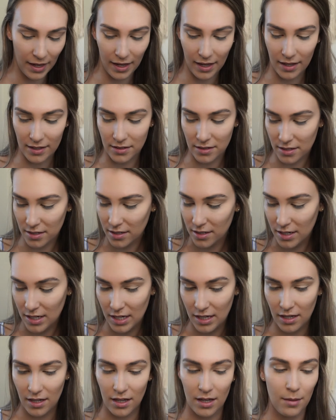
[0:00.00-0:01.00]
and
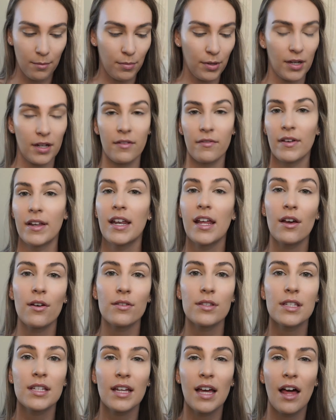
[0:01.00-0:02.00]
put
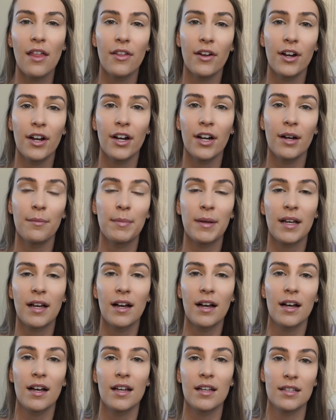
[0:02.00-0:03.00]
videos together
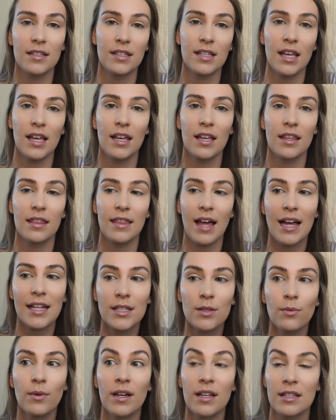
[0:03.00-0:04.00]
because
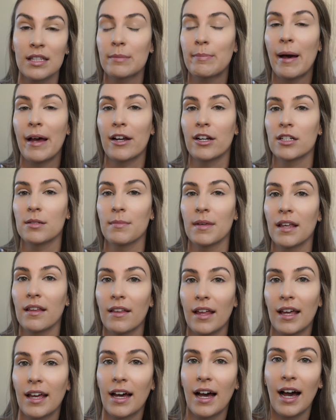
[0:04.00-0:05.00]
that's what inspires me.
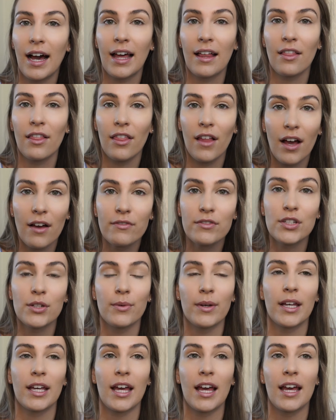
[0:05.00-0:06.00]
Like I love
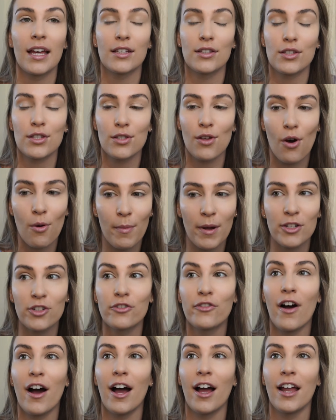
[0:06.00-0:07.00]
doing it. It's so much
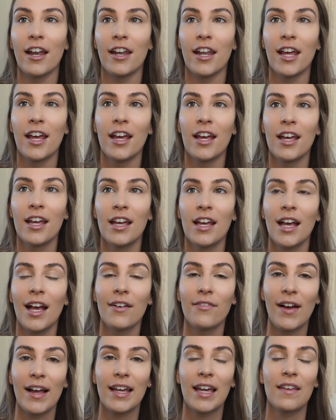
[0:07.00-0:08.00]
fun.
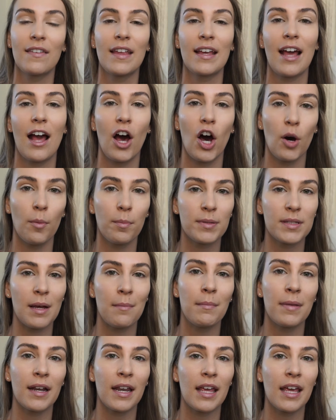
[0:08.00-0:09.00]
If I can like help
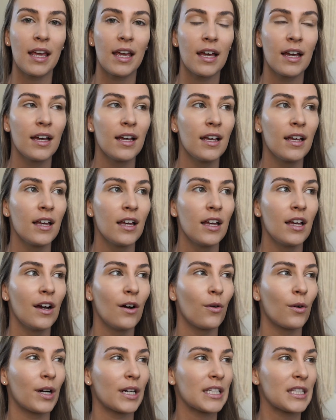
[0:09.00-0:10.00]
somebody
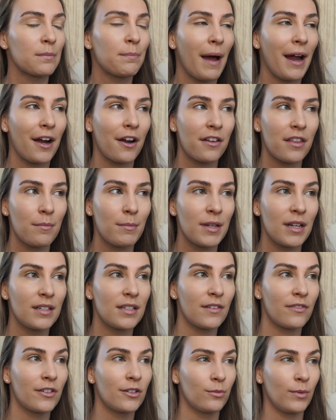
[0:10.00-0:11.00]
or inspire them in a
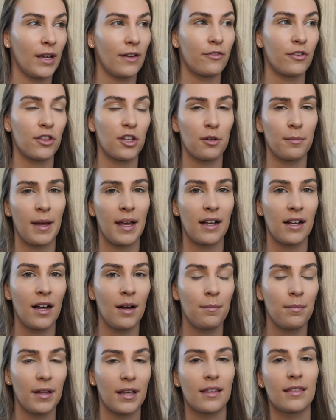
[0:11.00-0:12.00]
different way for their
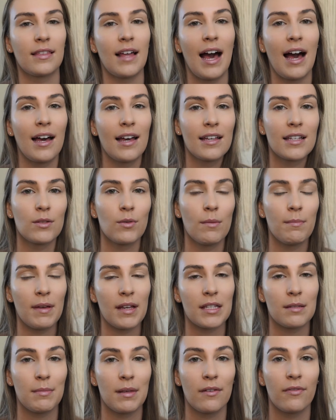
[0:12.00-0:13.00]
makeup, like that is what
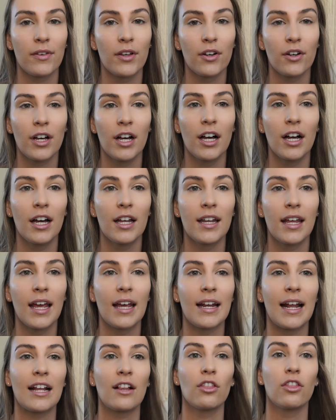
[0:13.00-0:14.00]
makes me feel good.
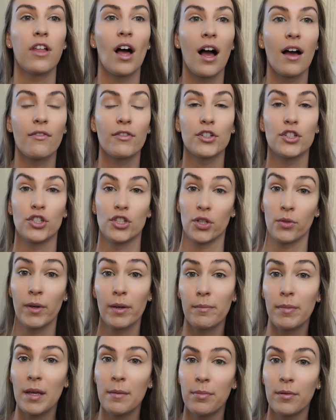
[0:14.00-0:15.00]
And I love
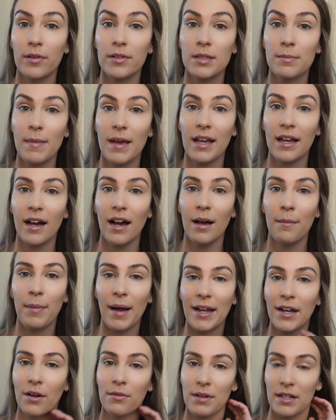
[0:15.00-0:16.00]
doing people's makeup.
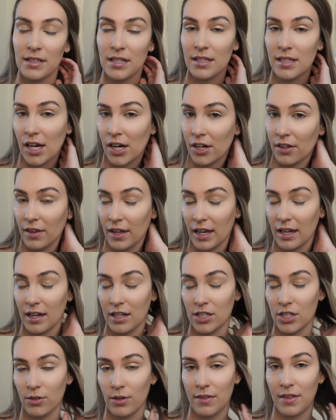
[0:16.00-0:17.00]
I don't necessarily get
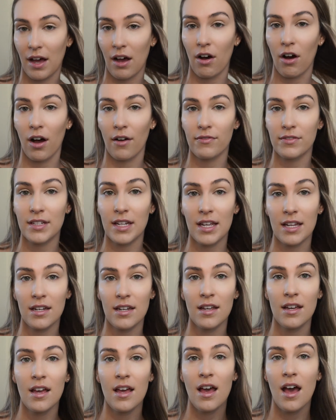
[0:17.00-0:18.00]
to do it that
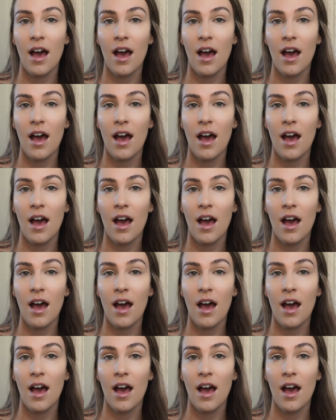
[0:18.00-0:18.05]
often,